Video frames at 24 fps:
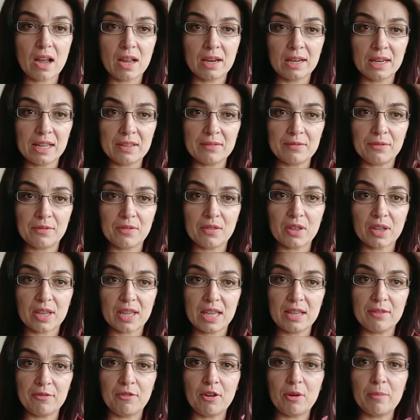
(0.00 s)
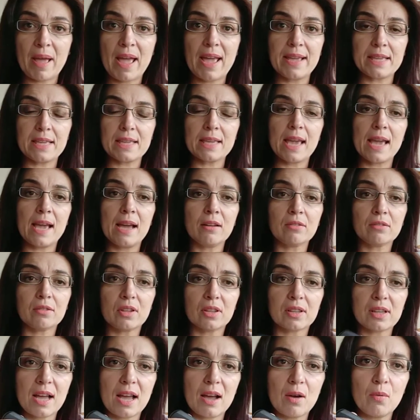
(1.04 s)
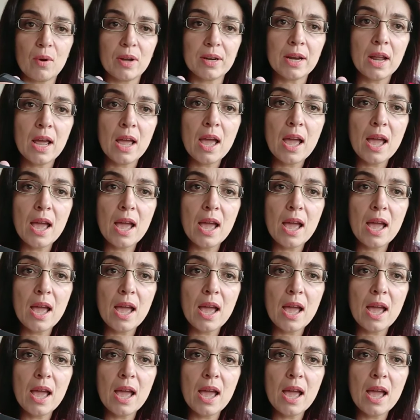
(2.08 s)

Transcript: I leave the key fob hanging out, the car one,